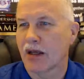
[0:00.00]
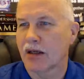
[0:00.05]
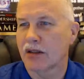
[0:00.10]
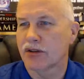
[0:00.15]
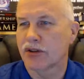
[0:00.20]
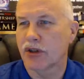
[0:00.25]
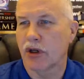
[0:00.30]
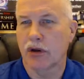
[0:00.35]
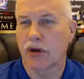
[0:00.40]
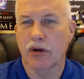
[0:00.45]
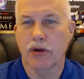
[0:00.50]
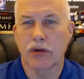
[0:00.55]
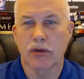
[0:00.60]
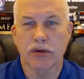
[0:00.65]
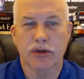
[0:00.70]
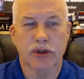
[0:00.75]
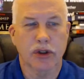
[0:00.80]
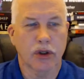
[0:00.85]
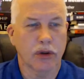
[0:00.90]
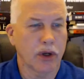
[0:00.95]
So
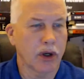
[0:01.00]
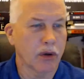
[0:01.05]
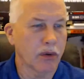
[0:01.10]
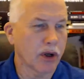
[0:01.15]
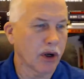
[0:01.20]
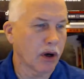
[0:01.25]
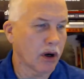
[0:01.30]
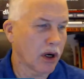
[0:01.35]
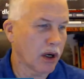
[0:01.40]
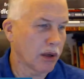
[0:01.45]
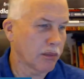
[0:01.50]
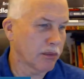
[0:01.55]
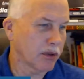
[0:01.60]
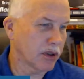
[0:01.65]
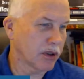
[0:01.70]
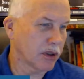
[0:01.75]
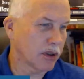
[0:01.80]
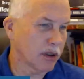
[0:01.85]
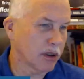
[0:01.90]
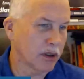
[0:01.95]
here we are. I'm
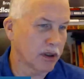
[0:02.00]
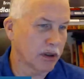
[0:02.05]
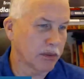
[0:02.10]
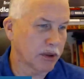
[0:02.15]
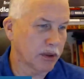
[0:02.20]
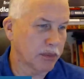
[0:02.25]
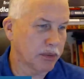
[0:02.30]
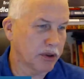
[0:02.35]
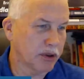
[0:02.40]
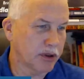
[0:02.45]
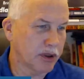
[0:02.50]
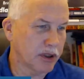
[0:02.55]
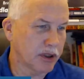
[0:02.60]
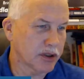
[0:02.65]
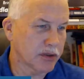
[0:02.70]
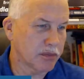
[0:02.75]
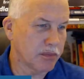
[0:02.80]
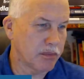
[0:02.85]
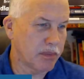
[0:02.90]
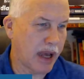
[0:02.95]
gonna put
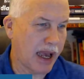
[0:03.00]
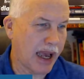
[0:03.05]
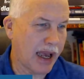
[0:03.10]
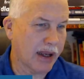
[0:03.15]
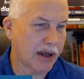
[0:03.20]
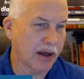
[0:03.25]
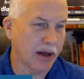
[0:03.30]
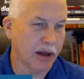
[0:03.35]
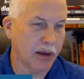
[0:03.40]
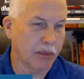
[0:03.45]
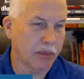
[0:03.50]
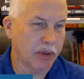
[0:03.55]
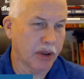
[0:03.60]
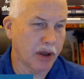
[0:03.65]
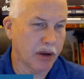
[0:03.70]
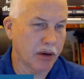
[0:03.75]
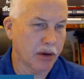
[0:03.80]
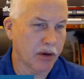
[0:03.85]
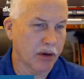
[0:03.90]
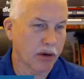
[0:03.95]
this back up
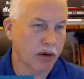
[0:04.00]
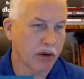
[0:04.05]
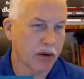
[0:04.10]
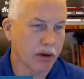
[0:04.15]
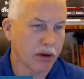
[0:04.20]
here.